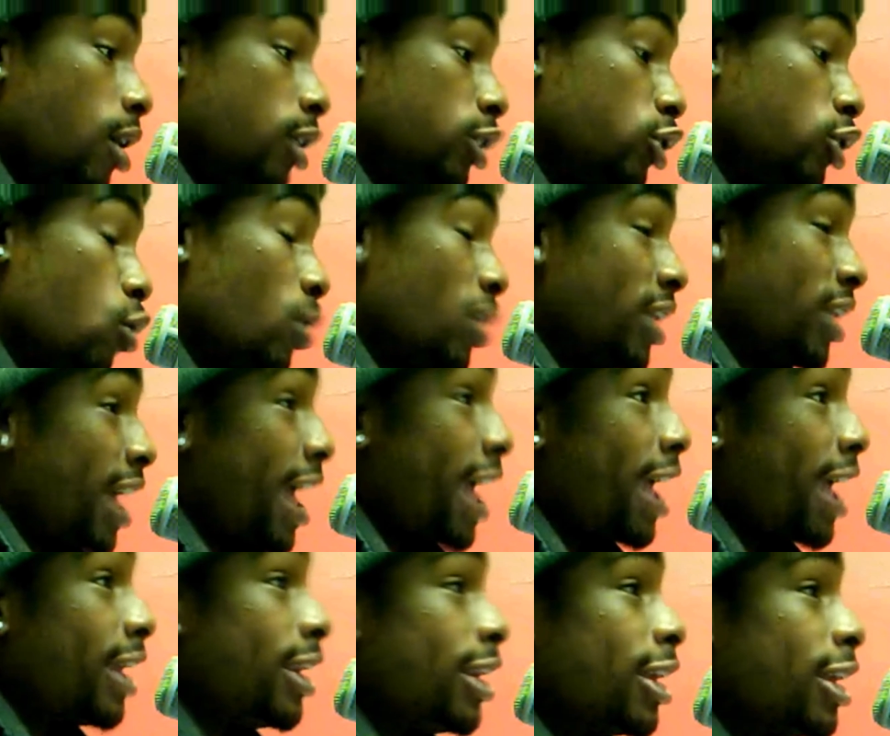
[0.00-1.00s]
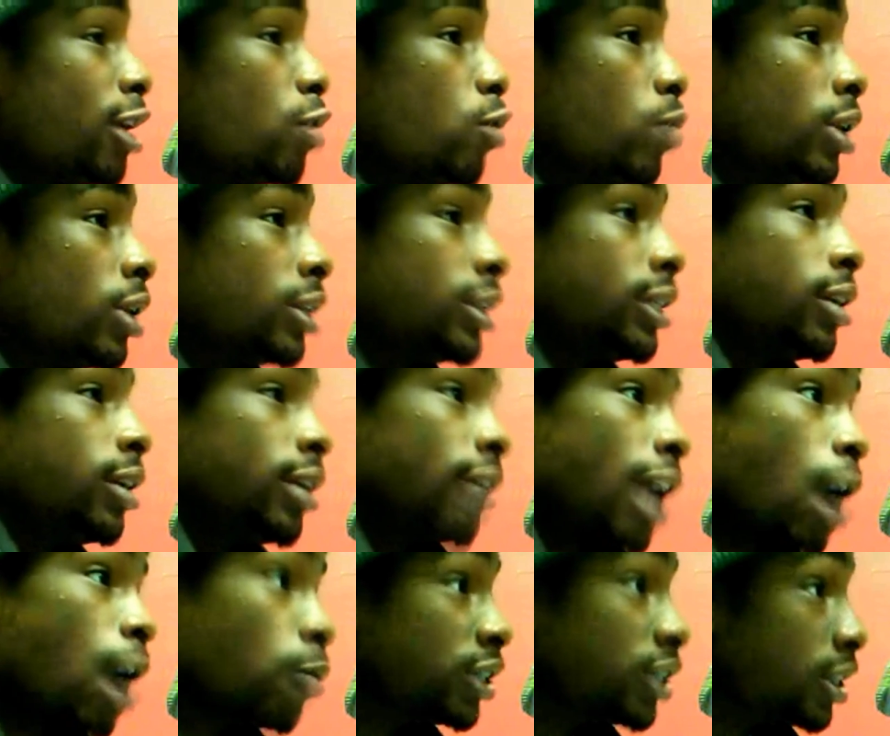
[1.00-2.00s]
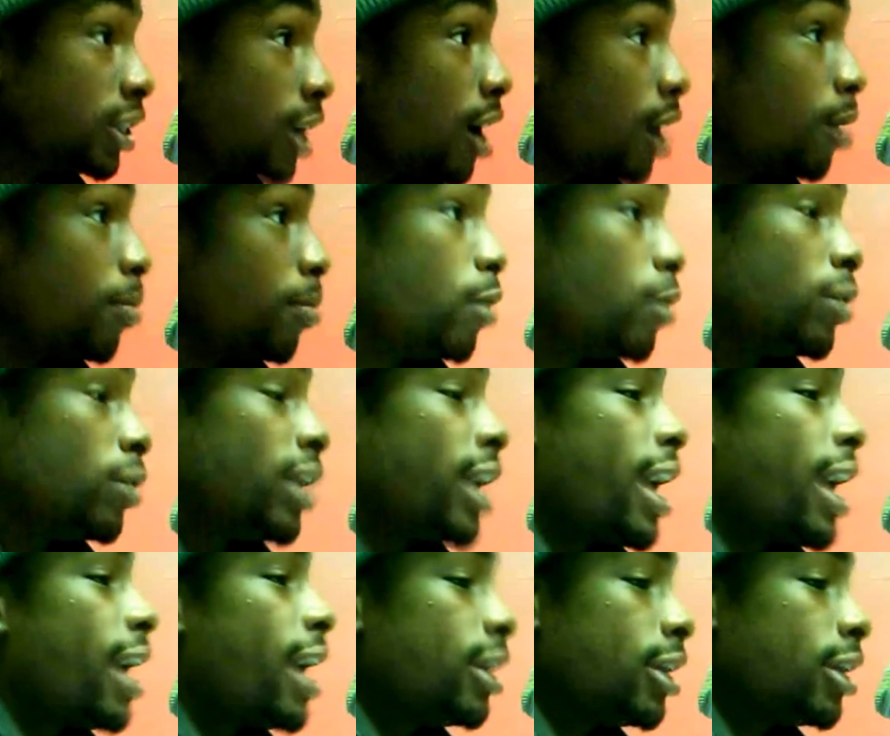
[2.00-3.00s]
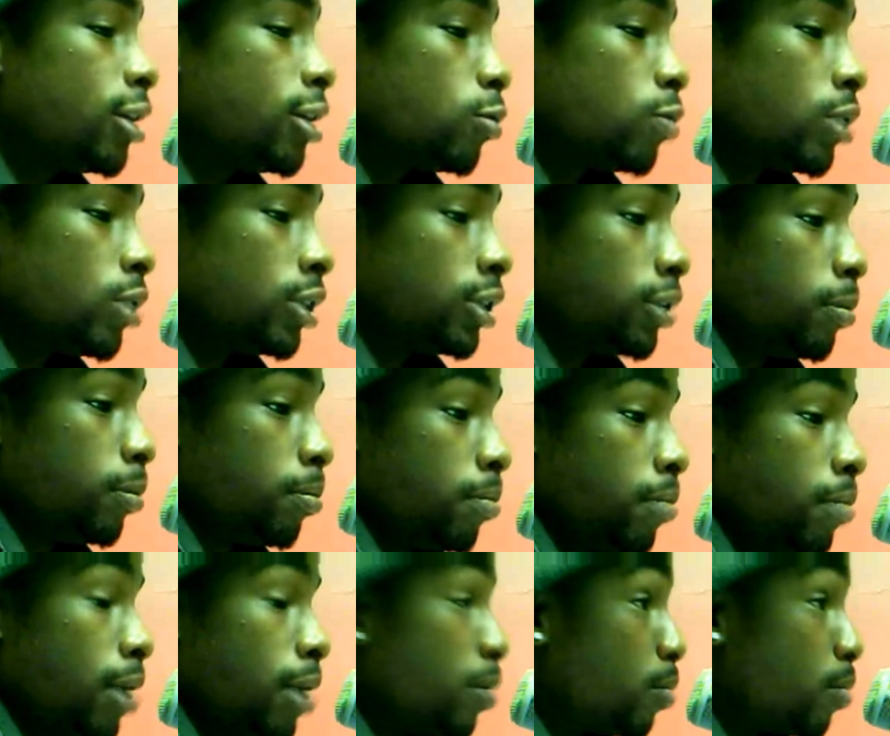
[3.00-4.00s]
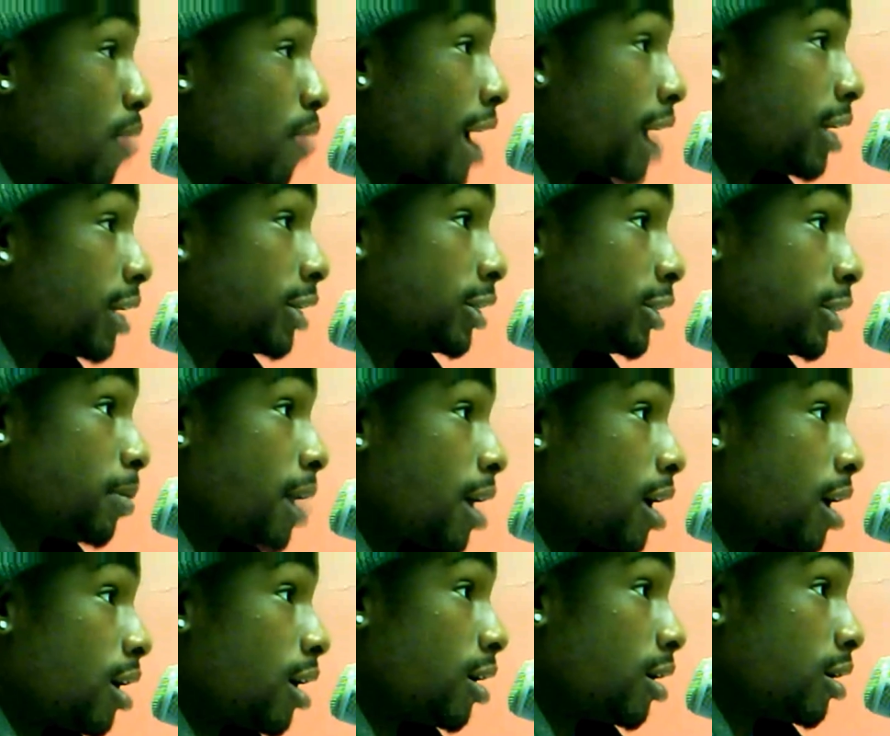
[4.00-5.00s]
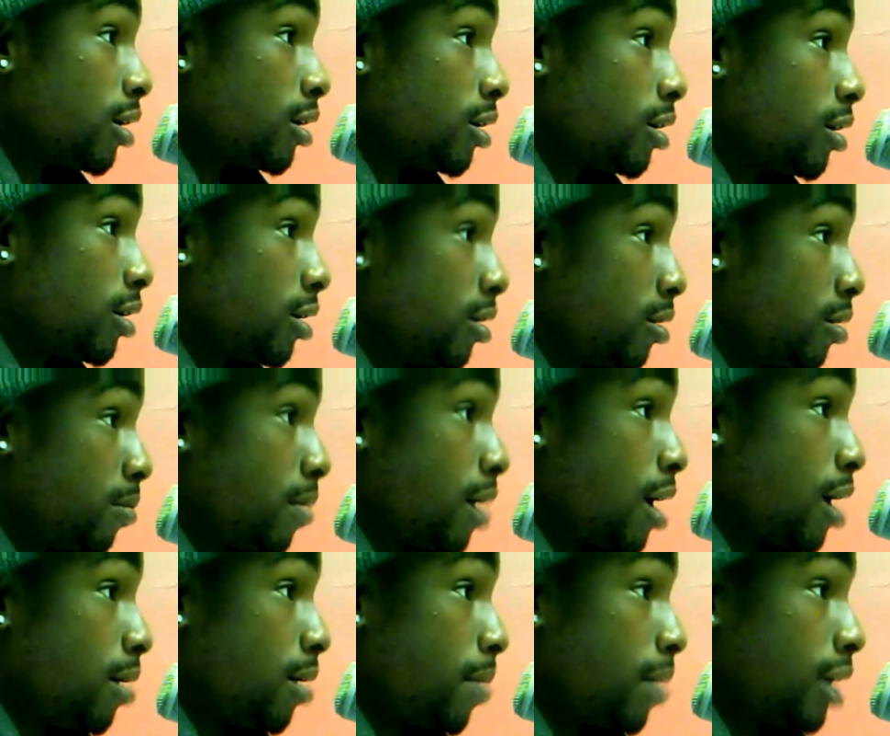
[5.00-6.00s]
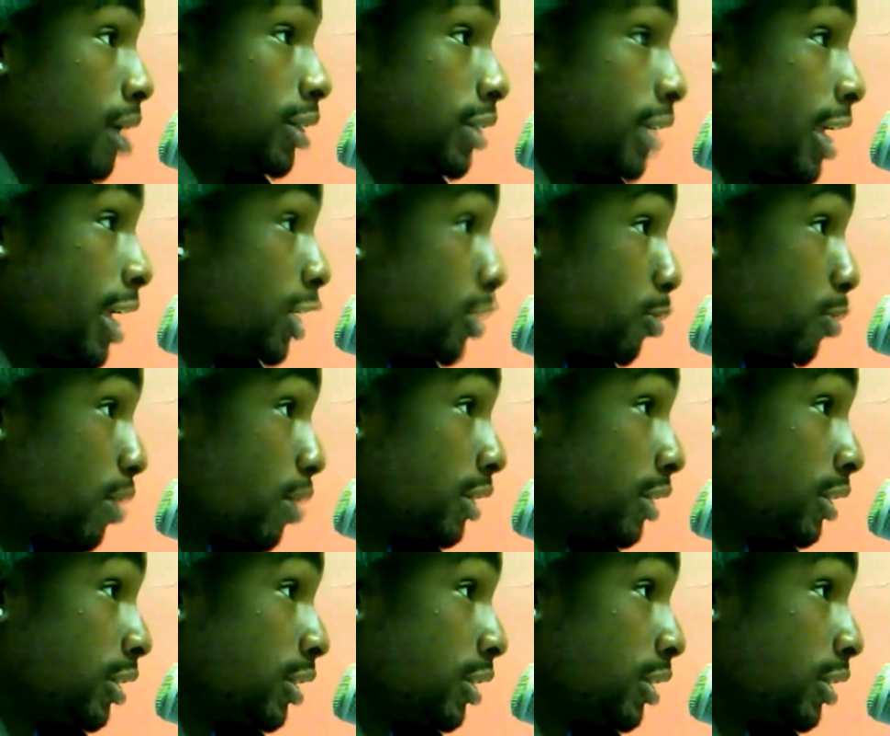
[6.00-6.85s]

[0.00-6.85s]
So what that had did was, I was young, but what that had did was made me practice my stage presence.